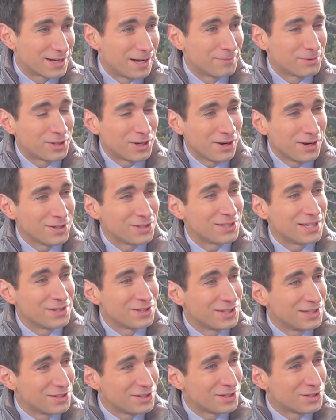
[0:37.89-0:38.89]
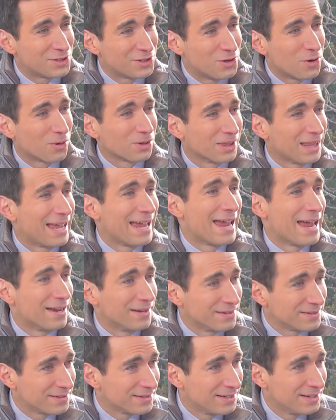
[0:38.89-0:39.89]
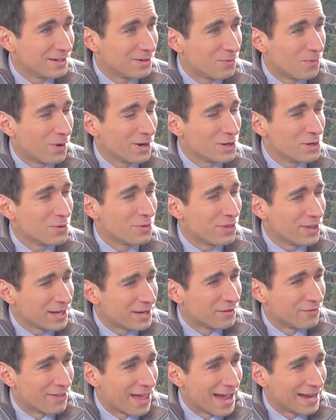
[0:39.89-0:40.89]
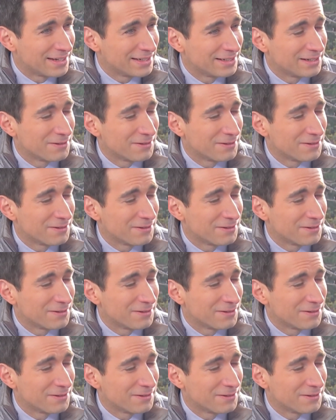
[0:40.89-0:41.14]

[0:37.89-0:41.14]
And I'm curious, since this is your land, what you think of that.